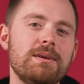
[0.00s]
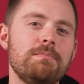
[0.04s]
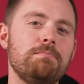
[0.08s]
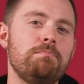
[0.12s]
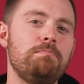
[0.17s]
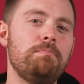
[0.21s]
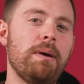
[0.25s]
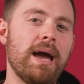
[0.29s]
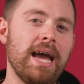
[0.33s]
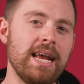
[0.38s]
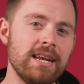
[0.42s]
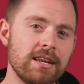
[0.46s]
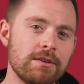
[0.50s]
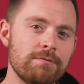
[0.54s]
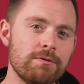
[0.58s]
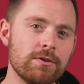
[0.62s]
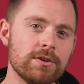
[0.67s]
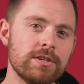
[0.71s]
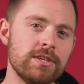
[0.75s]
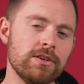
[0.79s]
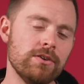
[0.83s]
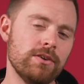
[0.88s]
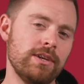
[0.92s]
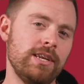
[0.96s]
to banded
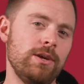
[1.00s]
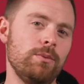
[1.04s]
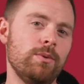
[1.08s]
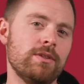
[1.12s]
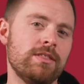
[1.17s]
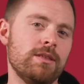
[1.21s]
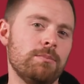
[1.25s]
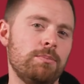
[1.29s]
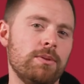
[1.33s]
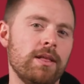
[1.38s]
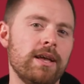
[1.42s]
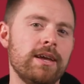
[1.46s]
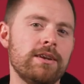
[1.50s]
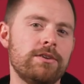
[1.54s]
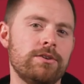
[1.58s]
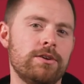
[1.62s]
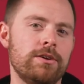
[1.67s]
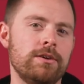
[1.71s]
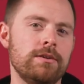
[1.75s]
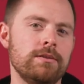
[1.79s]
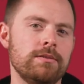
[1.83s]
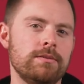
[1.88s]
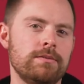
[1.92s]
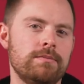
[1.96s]
fertility with the
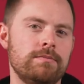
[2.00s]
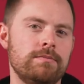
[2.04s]
planter,